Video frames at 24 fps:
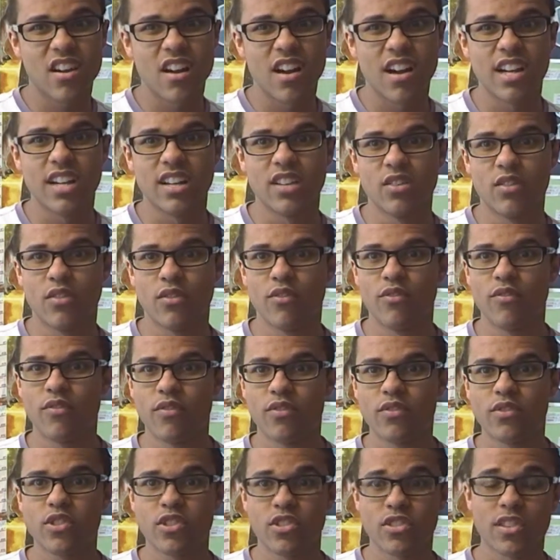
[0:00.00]
kind of
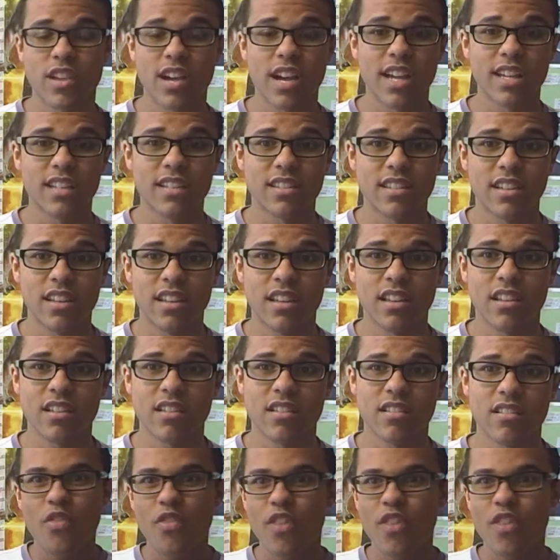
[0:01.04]
society,